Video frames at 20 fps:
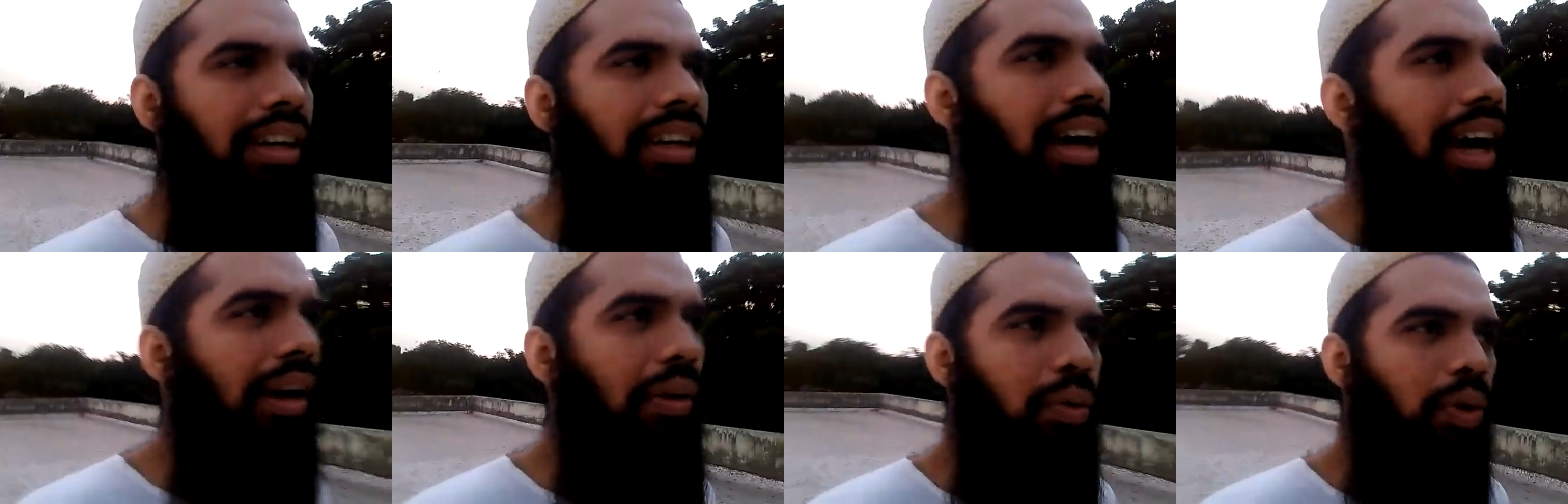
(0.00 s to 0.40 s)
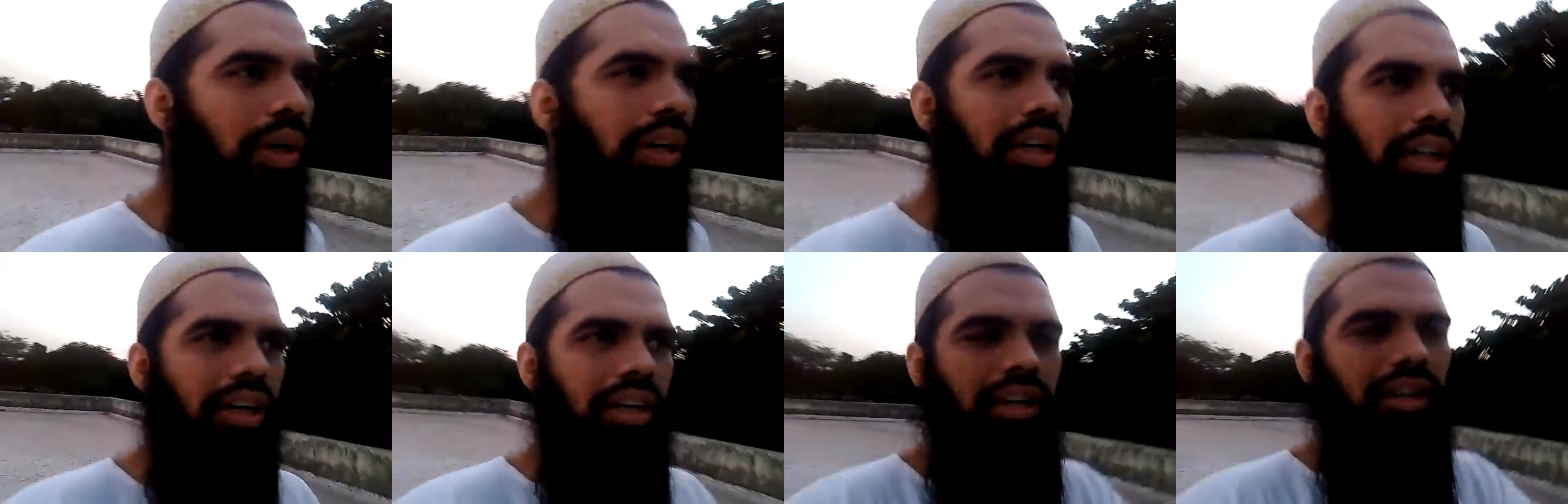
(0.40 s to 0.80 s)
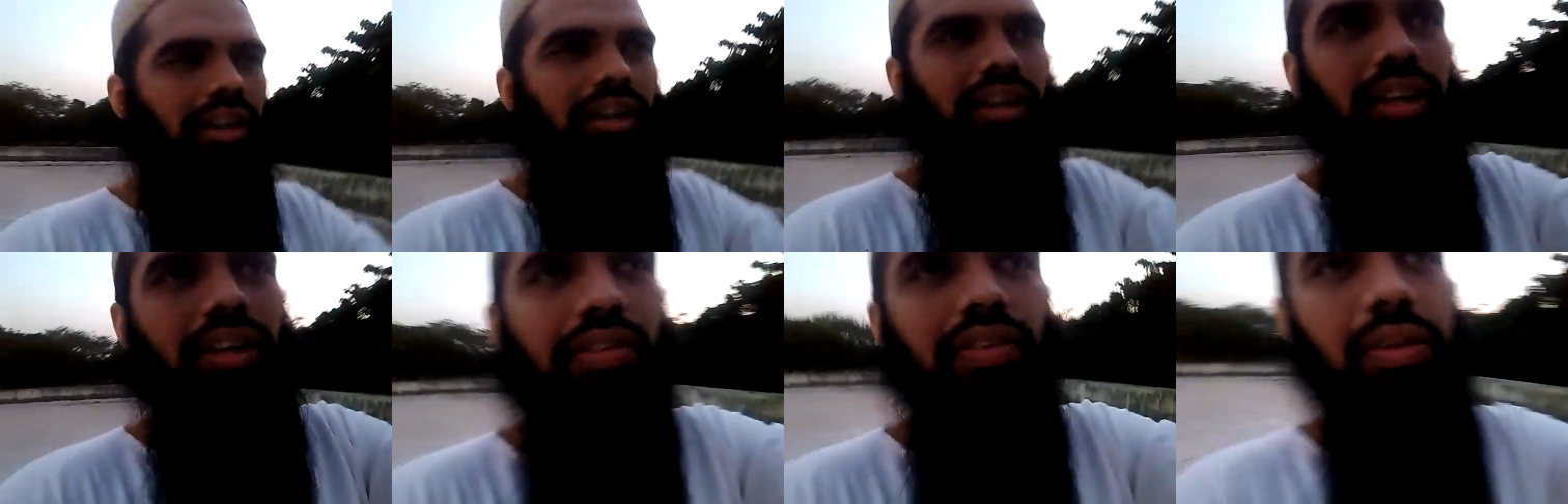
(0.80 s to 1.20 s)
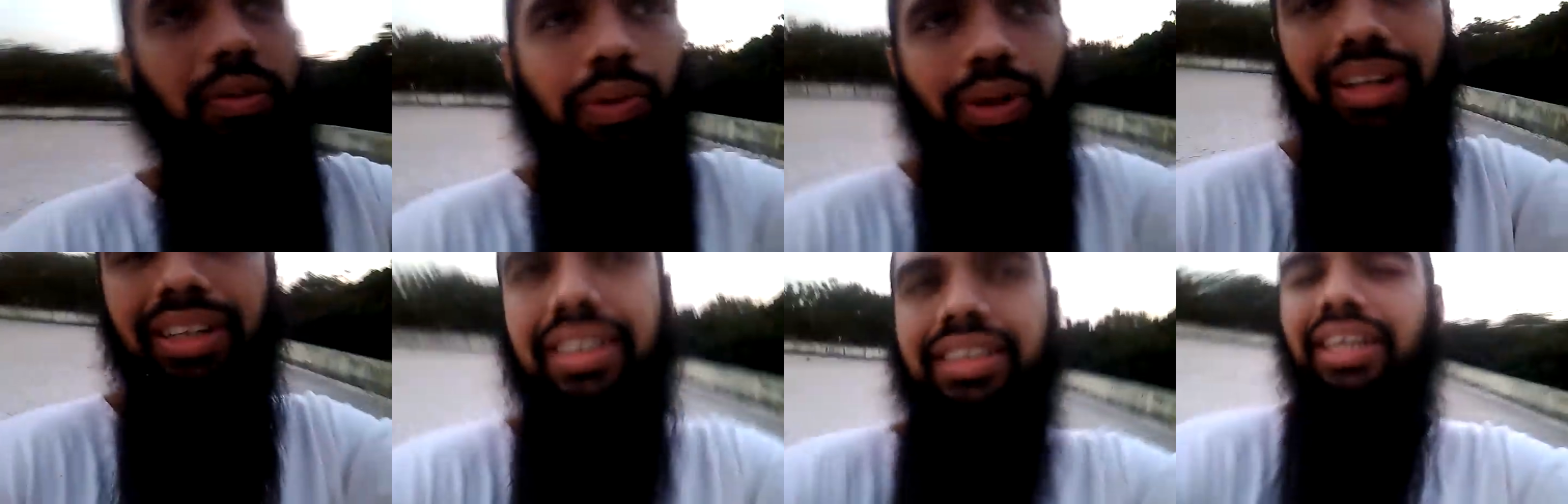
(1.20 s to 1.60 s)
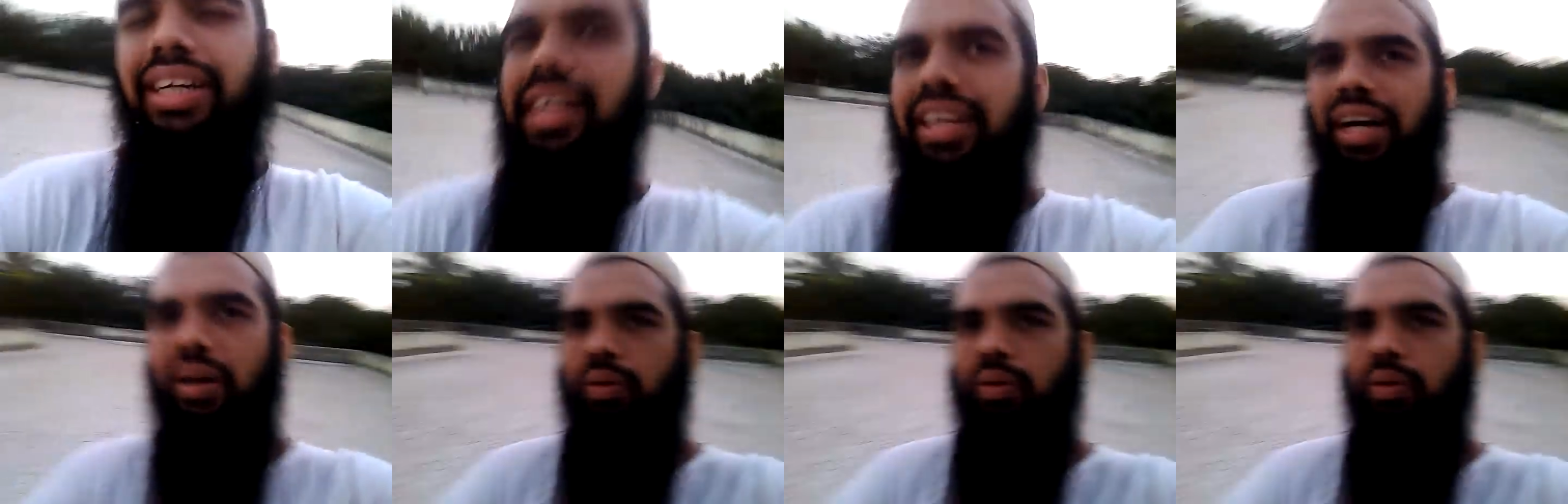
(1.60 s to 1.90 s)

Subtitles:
I wouldn't, even while studying,